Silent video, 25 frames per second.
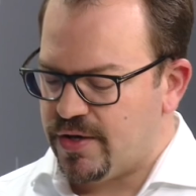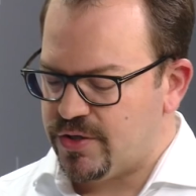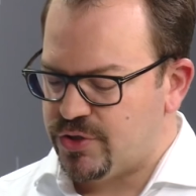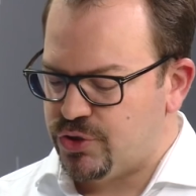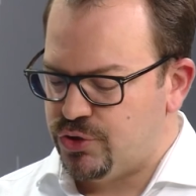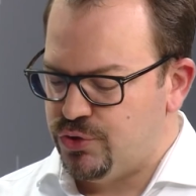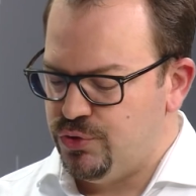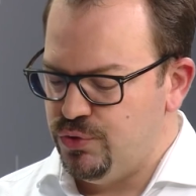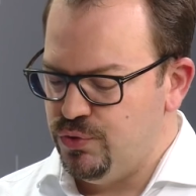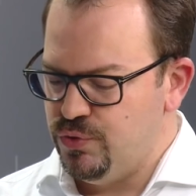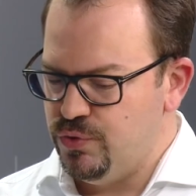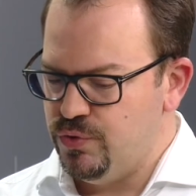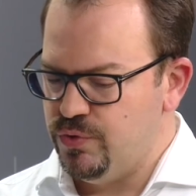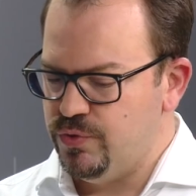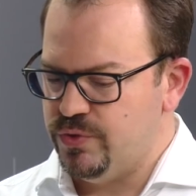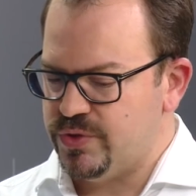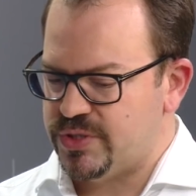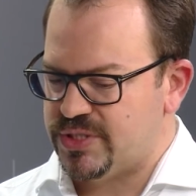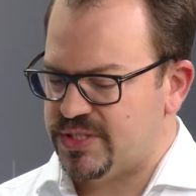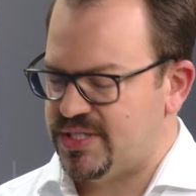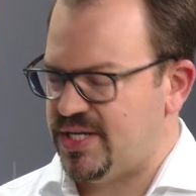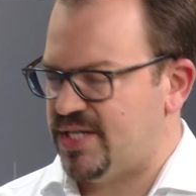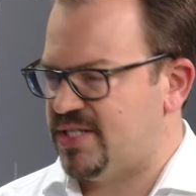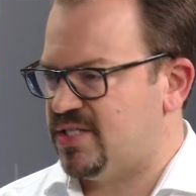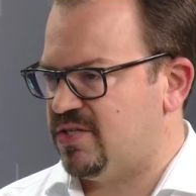two
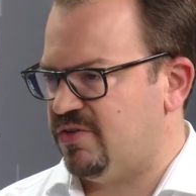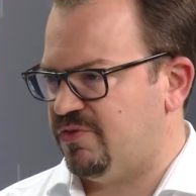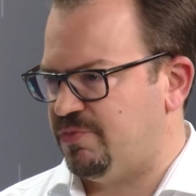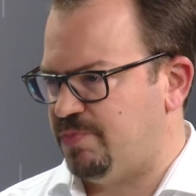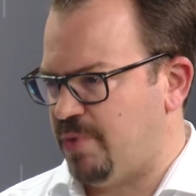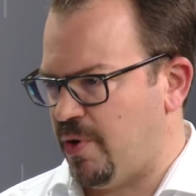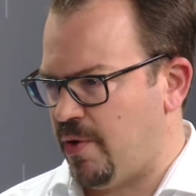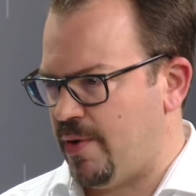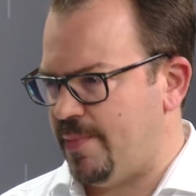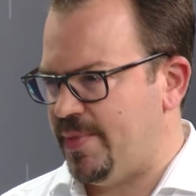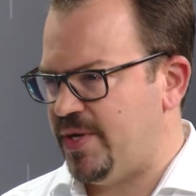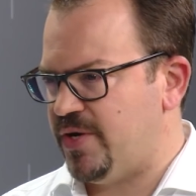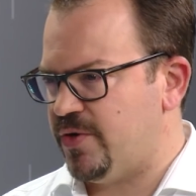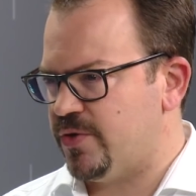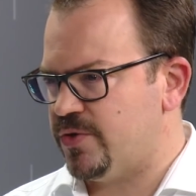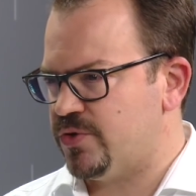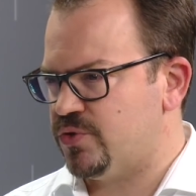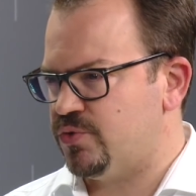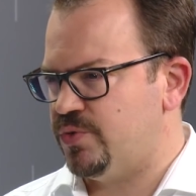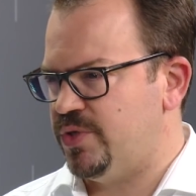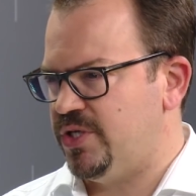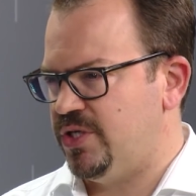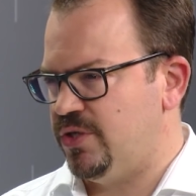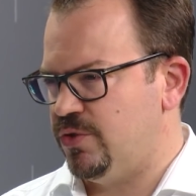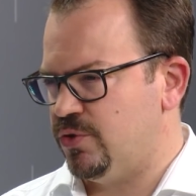sets of parameters
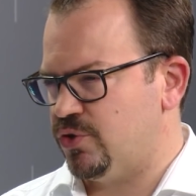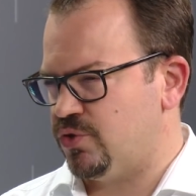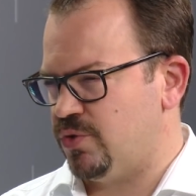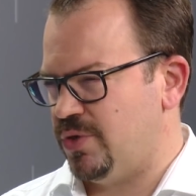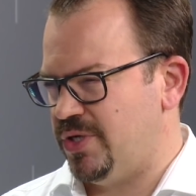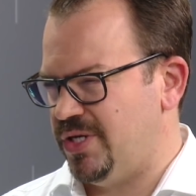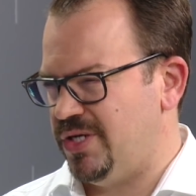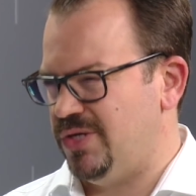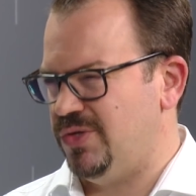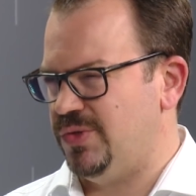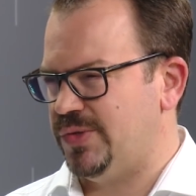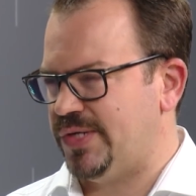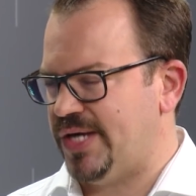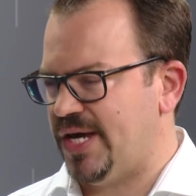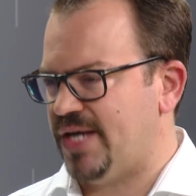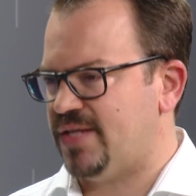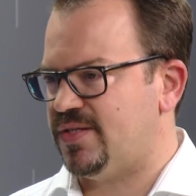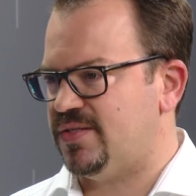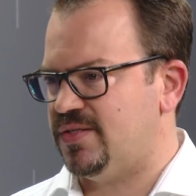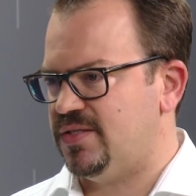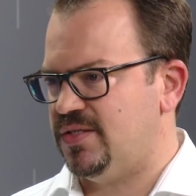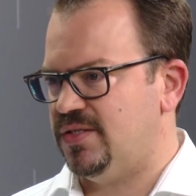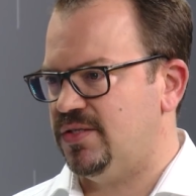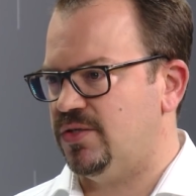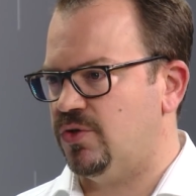we usually look
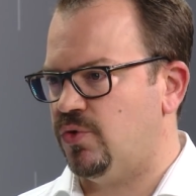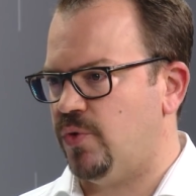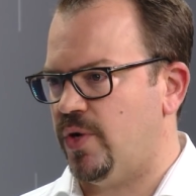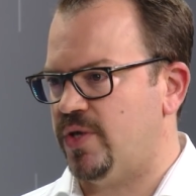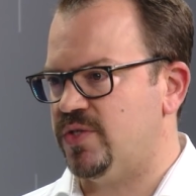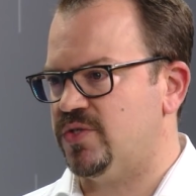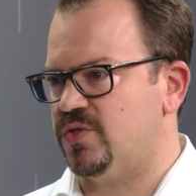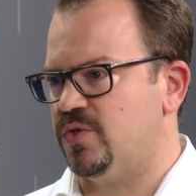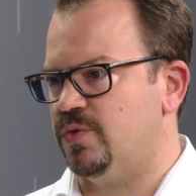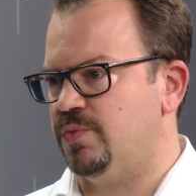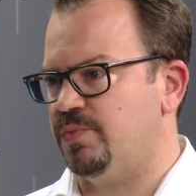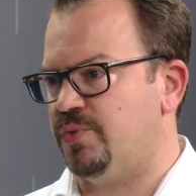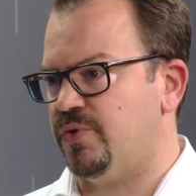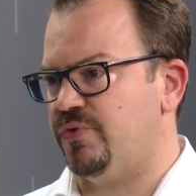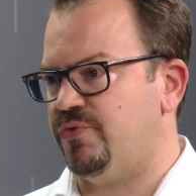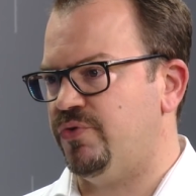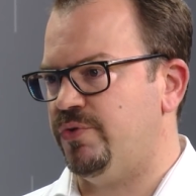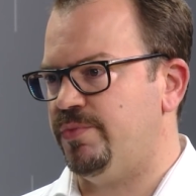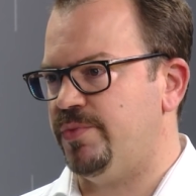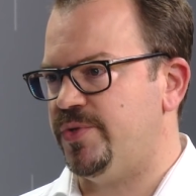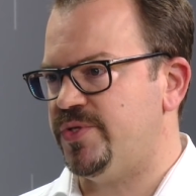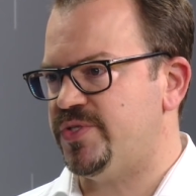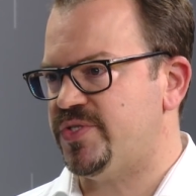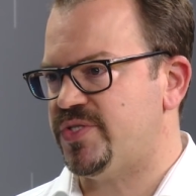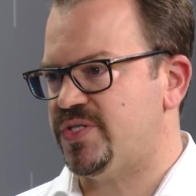at in quiet zone
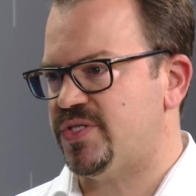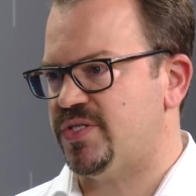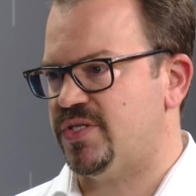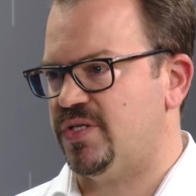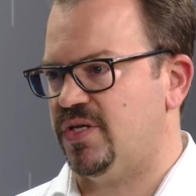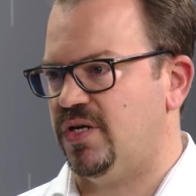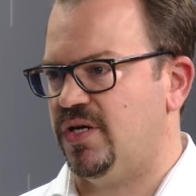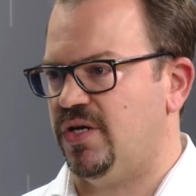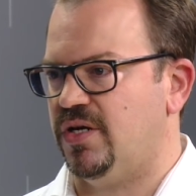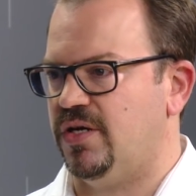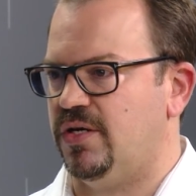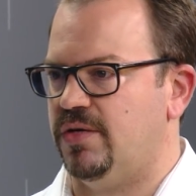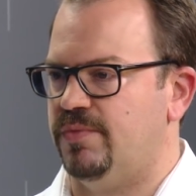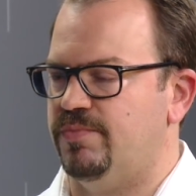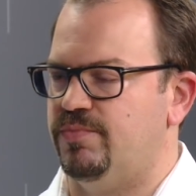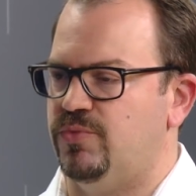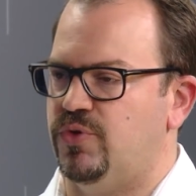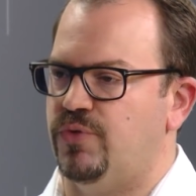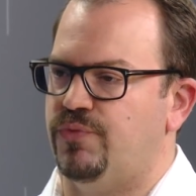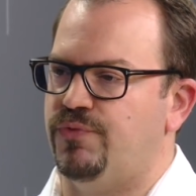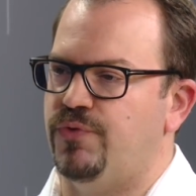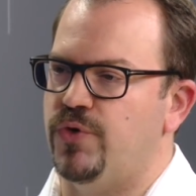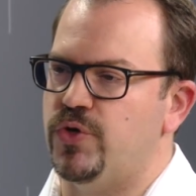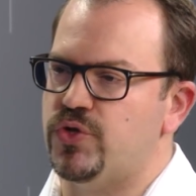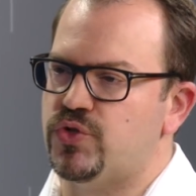performance. Uh,
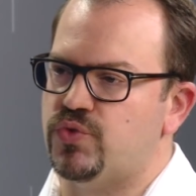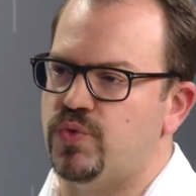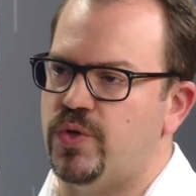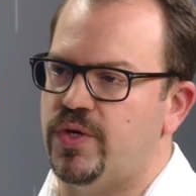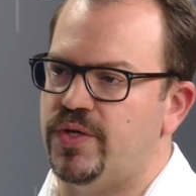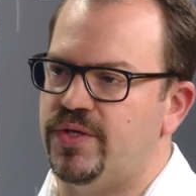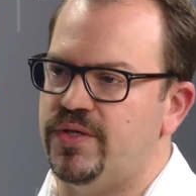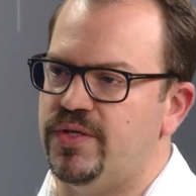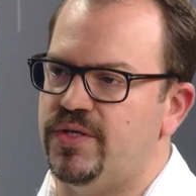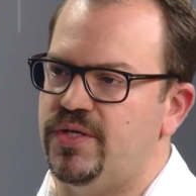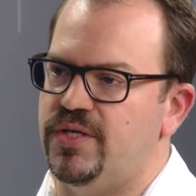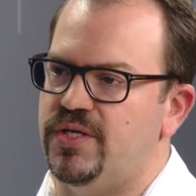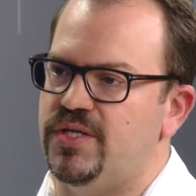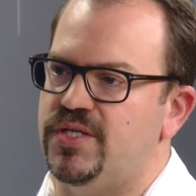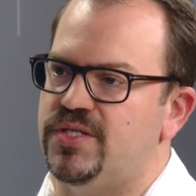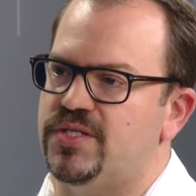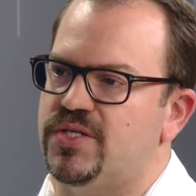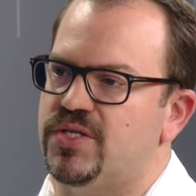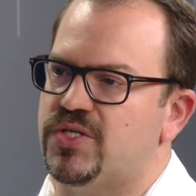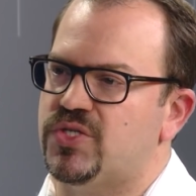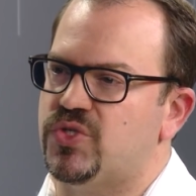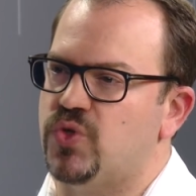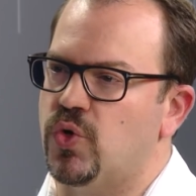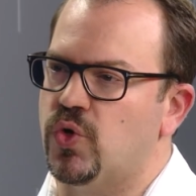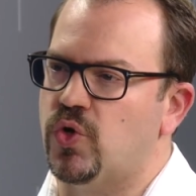the first one is
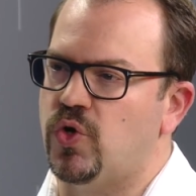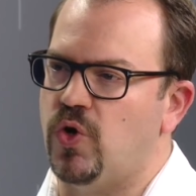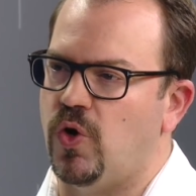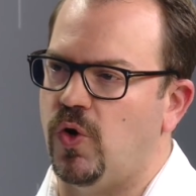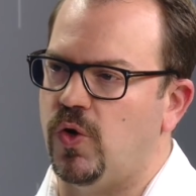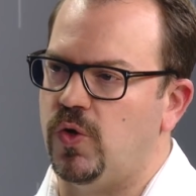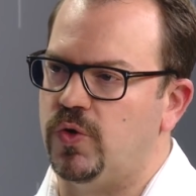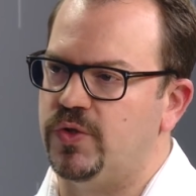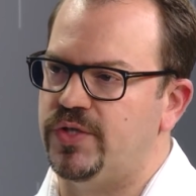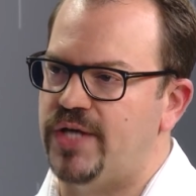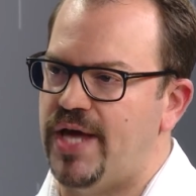the so-called